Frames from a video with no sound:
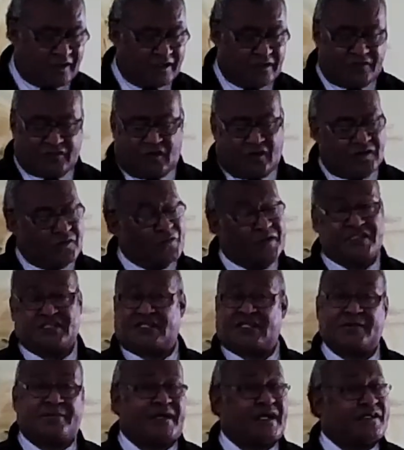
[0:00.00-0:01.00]
always
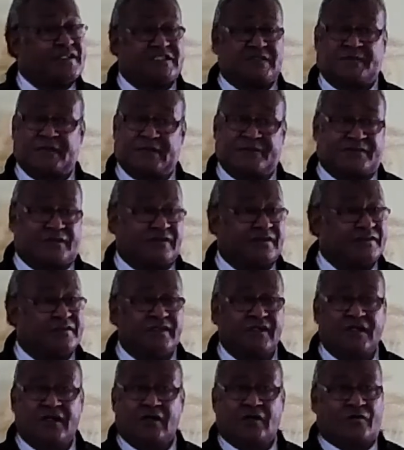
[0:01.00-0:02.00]
reminds his people
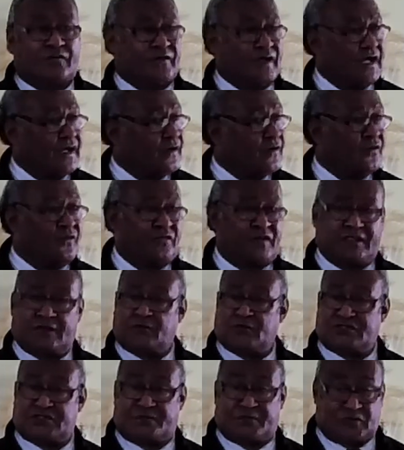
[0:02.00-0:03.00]
of how they
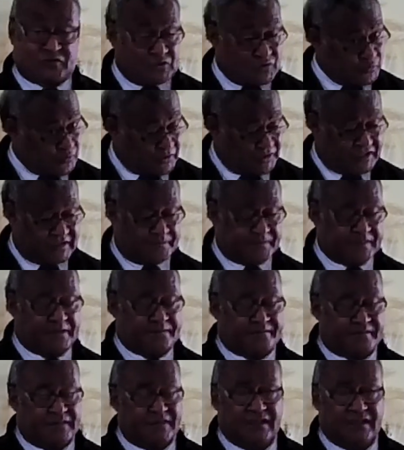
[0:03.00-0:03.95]
were supposed to worship him.